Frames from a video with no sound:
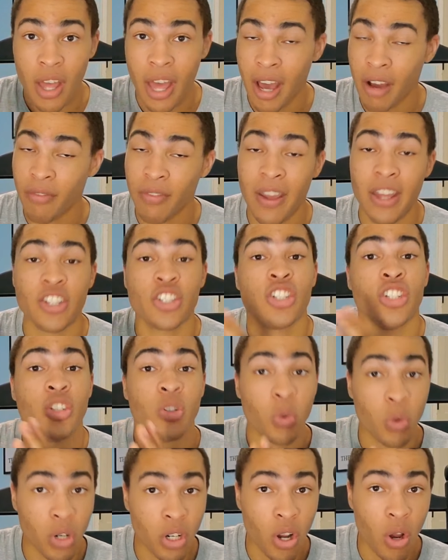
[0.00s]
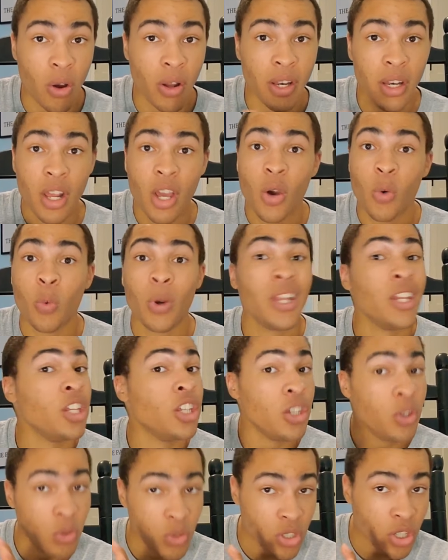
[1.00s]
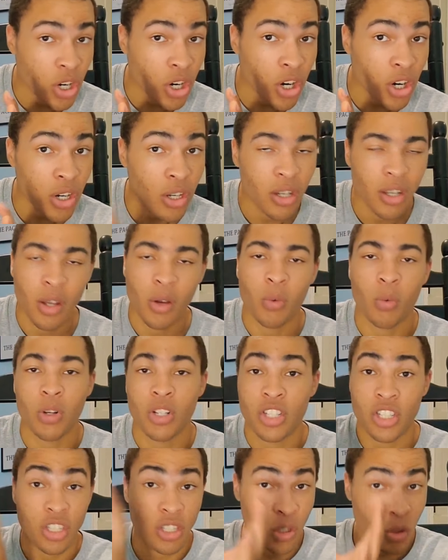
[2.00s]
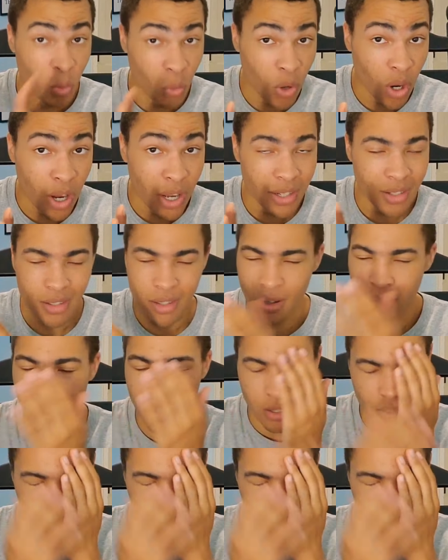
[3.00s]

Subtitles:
how fast you're going, when you turn, what you want. Oh,